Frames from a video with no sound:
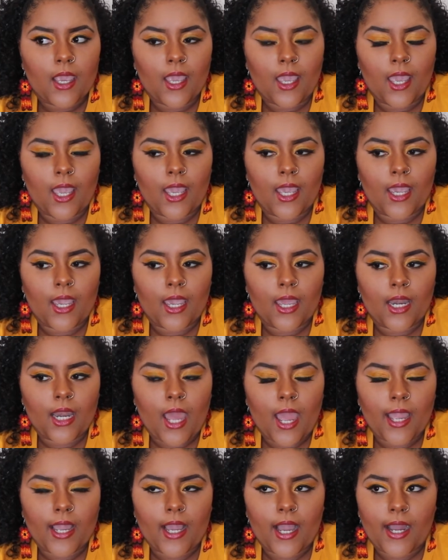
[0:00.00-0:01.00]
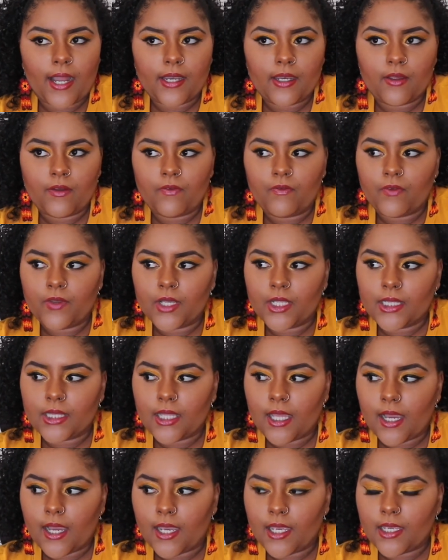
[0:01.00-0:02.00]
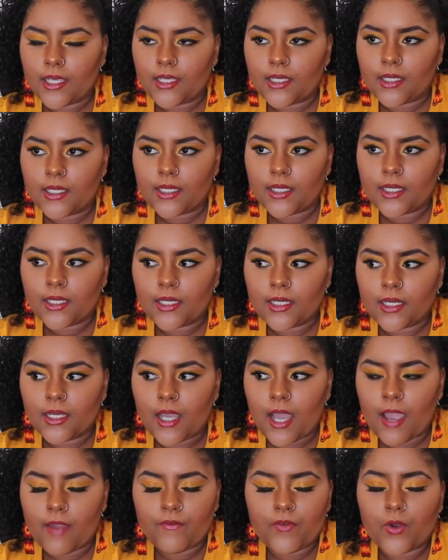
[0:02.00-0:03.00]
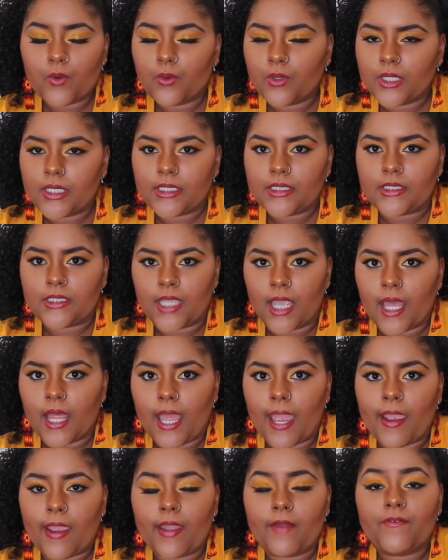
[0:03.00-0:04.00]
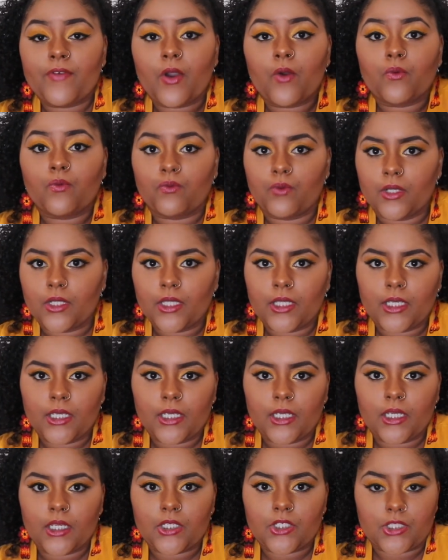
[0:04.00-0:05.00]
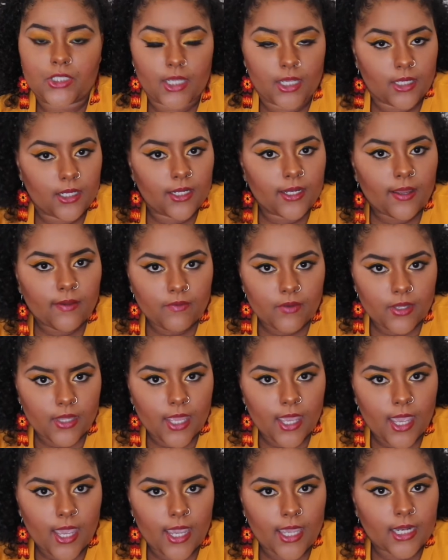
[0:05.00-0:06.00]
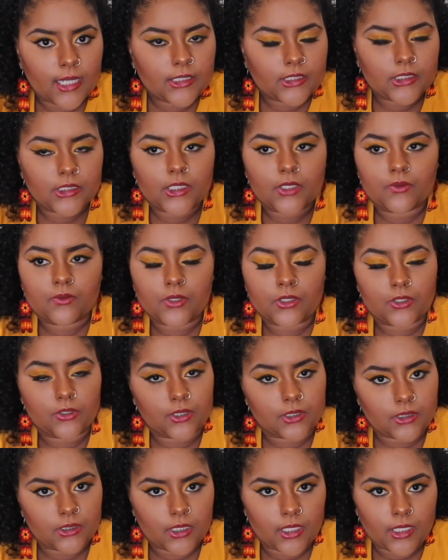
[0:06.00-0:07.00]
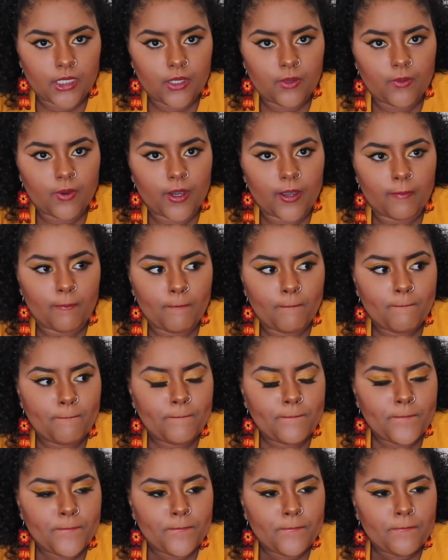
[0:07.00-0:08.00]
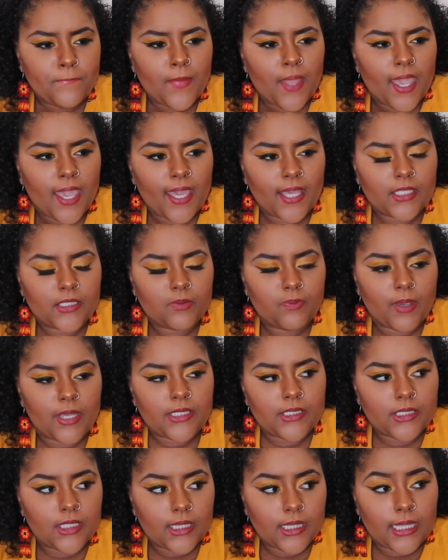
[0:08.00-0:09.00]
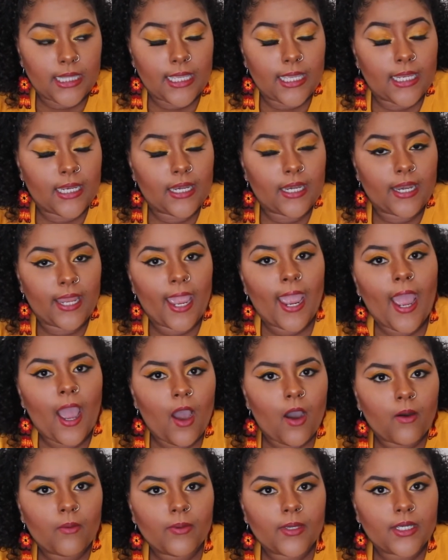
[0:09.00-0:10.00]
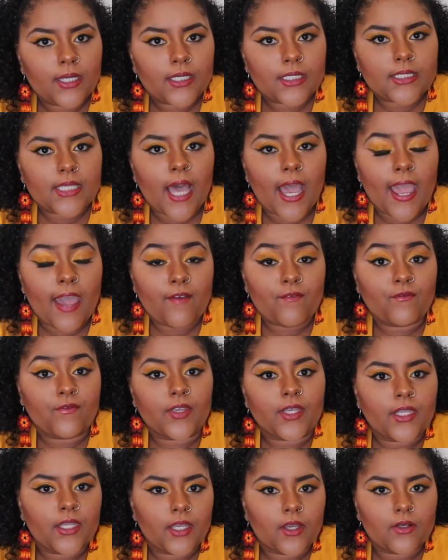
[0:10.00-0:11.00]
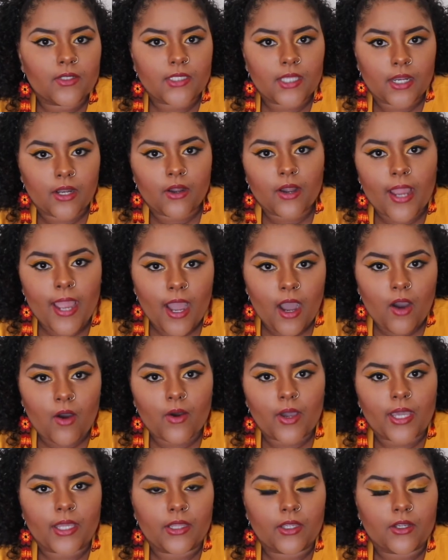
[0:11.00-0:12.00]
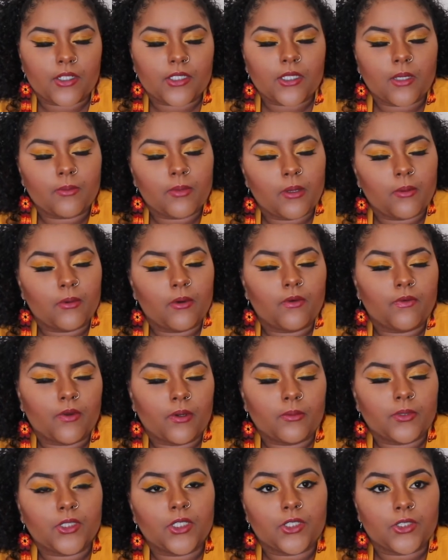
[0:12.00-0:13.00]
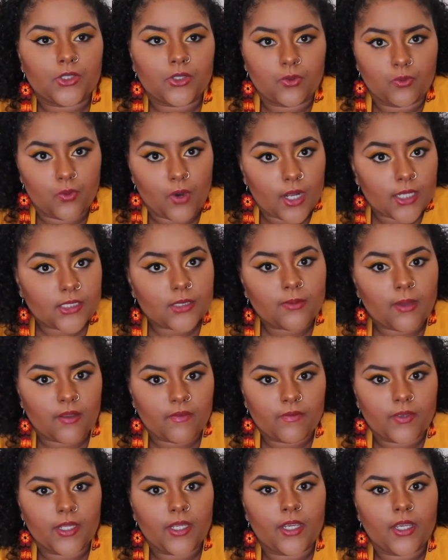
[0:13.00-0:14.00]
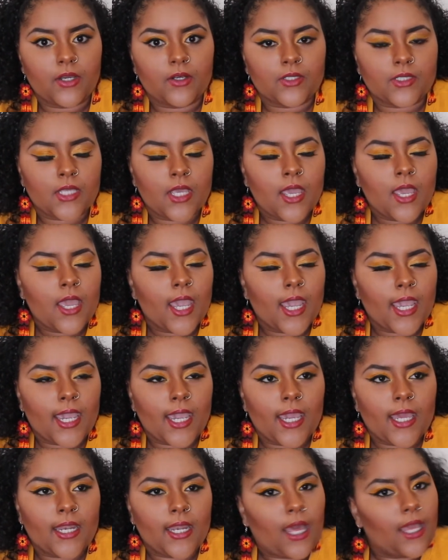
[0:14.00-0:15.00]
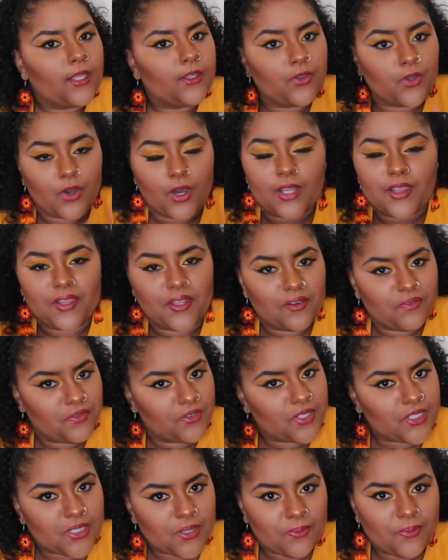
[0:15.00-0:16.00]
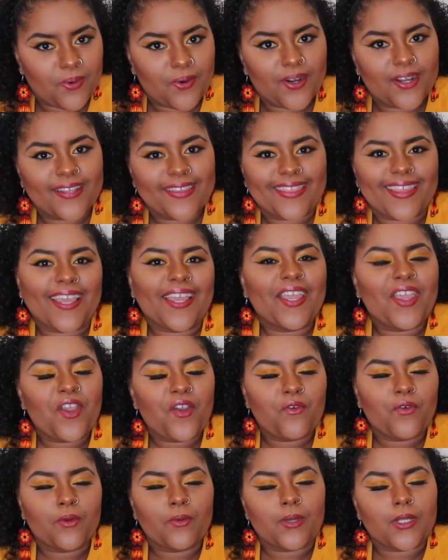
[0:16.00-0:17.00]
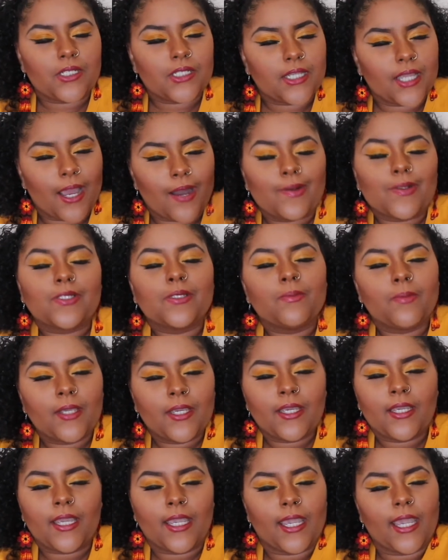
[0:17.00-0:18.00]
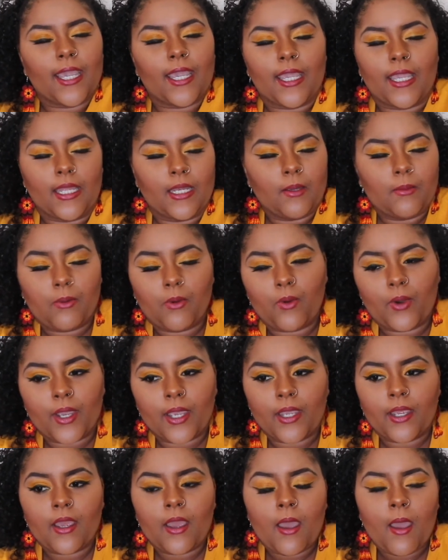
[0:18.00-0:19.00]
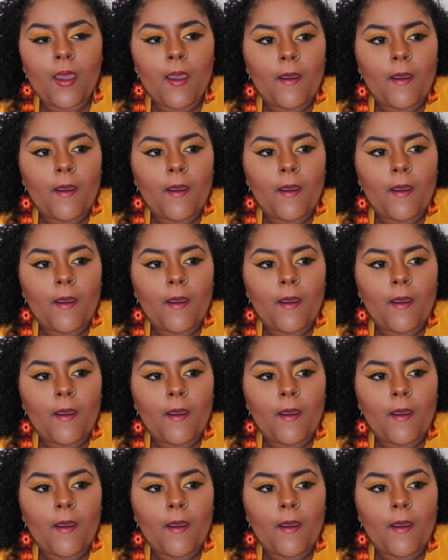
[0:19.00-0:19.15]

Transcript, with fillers: And I kind of feel like I feel really, j- I felt really jaded after that, and I just couldn't really trust anyone. Especially now because I have videos that are out, and there are some people from church who watch my videos, and you know I love your support. Thank you for reaching out to me at any point.